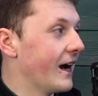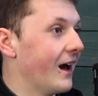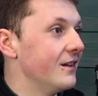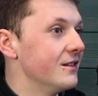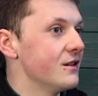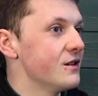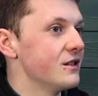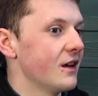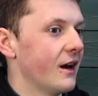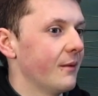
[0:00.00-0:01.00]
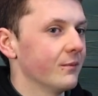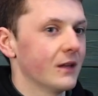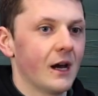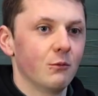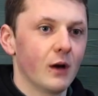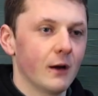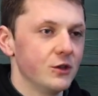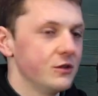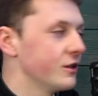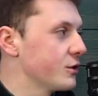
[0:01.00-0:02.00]
And like I was
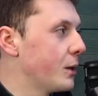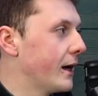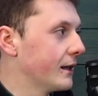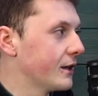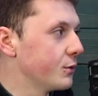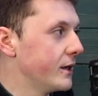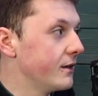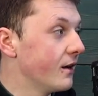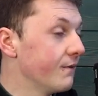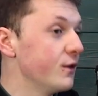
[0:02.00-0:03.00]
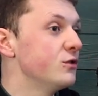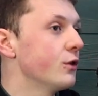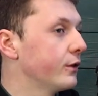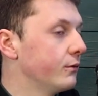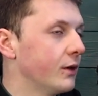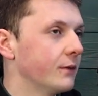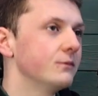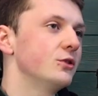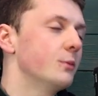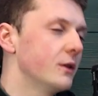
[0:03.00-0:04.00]
using a Squire last week. There's nothing. Well,
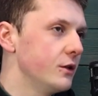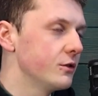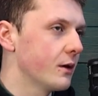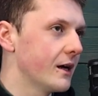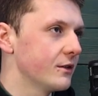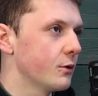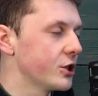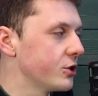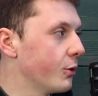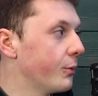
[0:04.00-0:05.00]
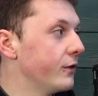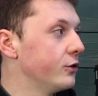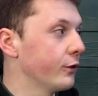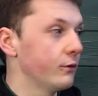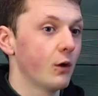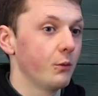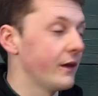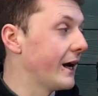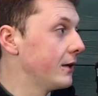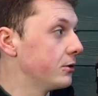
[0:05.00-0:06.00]
some of the new Squires are questionable, but nothing wrong with
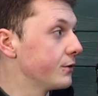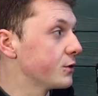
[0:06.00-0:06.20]
that era of